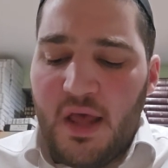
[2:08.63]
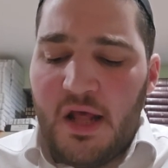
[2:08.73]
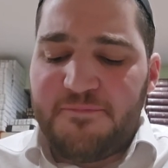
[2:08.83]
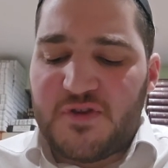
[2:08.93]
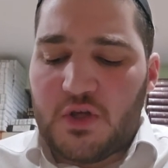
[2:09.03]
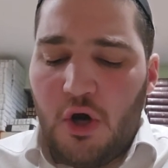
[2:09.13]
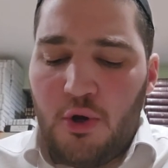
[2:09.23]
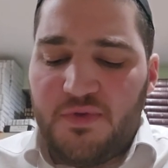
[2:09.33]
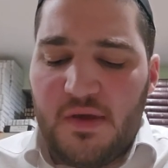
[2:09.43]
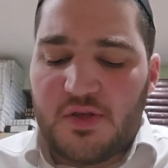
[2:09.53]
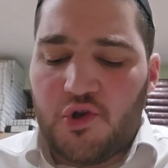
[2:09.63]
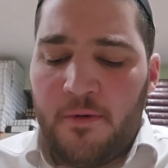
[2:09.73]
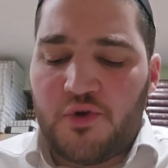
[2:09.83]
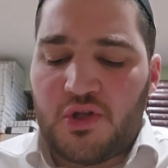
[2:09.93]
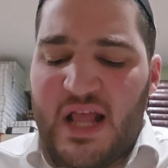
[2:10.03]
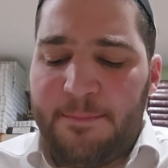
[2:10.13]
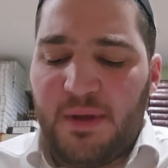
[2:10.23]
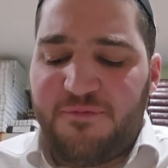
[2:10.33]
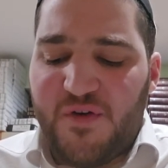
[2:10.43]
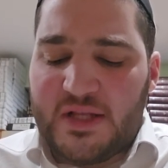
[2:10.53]
If so, this term should not be
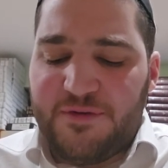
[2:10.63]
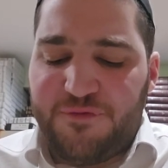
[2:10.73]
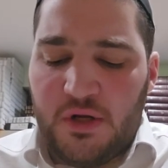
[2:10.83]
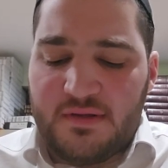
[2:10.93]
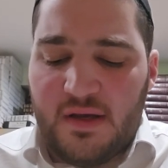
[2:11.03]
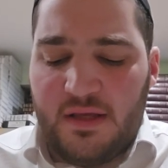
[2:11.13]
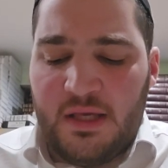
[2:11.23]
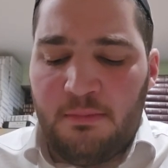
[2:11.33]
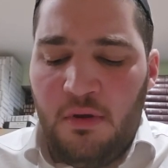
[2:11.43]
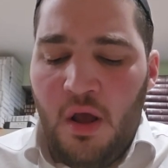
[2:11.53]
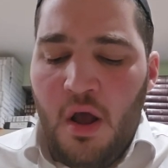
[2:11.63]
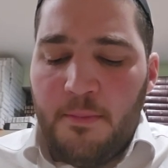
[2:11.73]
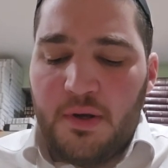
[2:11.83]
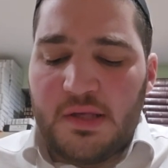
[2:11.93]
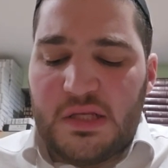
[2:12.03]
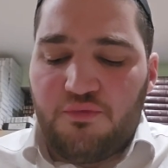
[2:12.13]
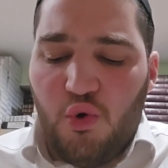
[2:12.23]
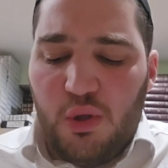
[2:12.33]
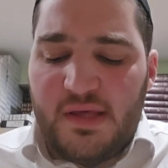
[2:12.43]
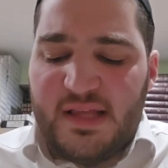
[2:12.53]
effective for nedarim, because the
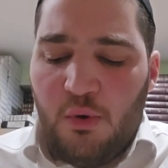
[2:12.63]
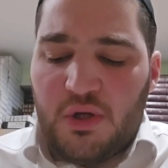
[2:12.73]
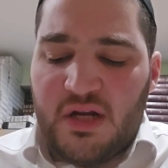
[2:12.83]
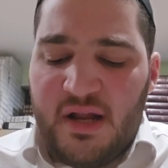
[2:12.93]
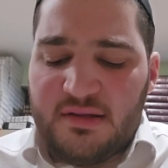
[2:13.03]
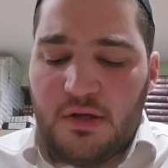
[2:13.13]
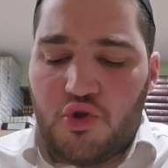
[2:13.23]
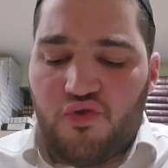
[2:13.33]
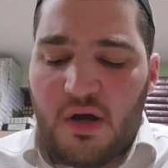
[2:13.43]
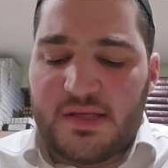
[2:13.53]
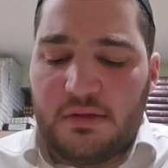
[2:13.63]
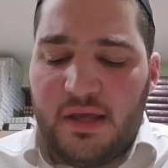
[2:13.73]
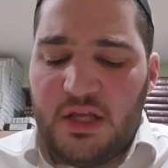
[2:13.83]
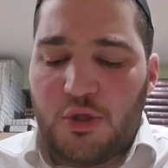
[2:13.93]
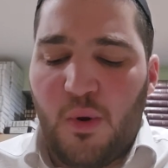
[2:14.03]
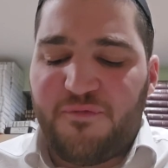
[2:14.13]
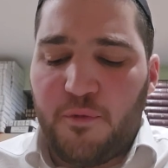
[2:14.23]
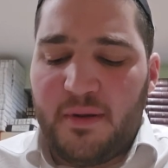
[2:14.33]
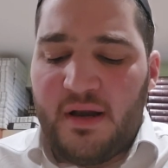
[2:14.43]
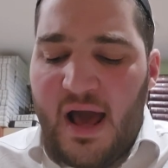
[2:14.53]
rule is that when a neder draws a link to a
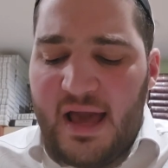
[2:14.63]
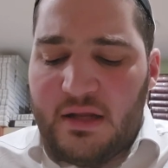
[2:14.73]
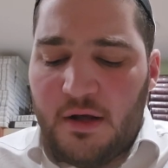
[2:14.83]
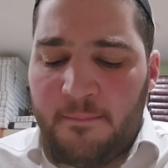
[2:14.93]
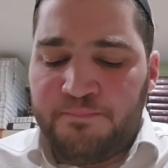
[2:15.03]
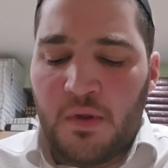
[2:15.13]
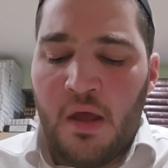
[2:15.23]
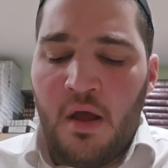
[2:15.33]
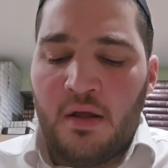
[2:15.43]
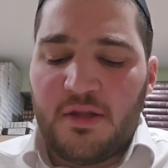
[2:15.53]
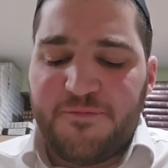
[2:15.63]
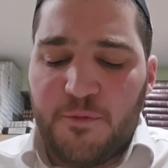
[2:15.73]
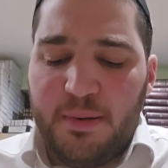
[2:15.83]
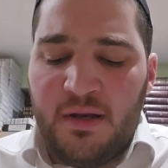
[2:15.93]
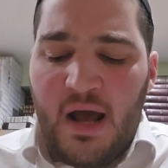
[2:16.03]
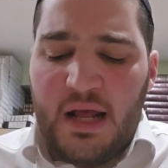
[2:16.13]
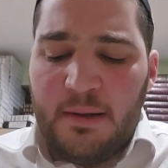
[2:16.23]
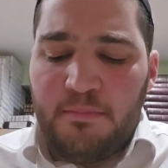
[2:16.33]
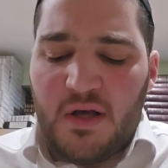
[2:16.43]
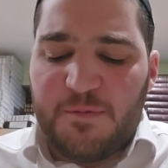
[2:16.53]
forbidden item, the forbidden
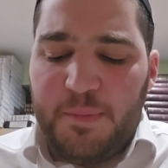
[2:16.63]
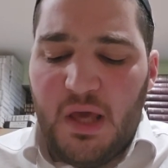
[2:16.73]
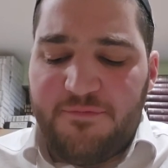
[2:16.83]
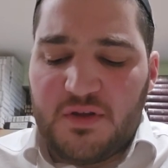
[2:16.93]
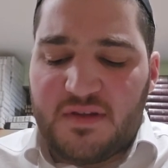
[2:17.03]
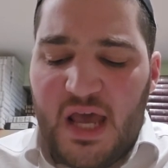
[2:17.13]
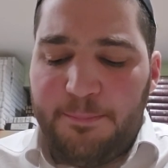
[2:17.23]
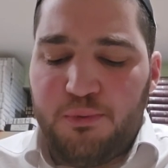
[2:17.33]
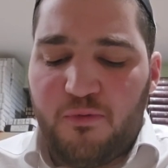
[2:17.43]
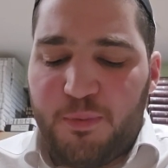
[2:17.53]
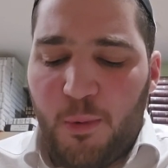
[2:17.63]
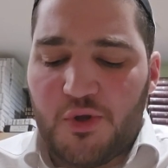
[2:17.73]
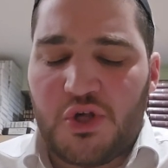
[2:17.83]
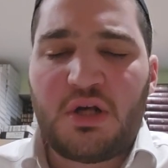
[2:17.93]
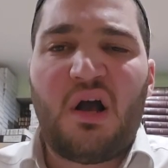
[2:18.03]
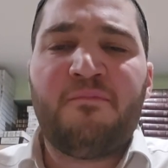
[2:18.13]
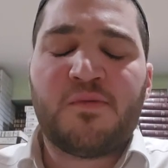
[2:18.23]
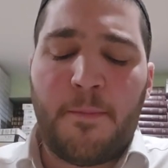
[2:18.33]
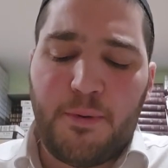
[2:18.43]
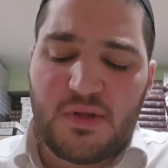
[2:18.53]
item must be of a type whose prohibition comes
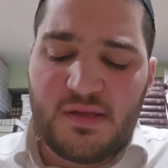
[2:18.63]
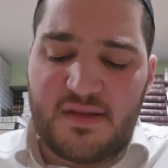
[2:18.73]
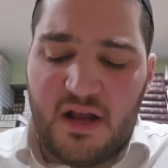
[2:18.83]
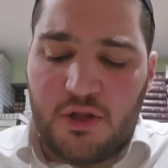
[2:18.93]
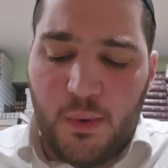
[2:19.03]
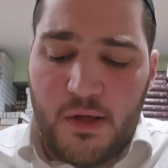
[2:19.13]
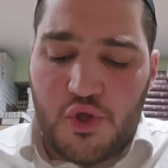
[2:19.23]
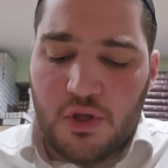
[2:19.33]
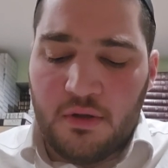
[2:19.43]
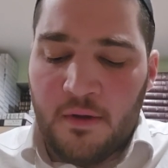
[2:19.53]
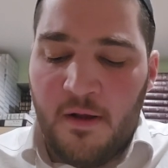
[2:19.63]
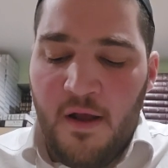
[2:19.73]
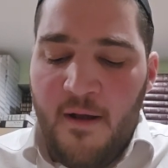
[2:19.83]
from a person's declaration.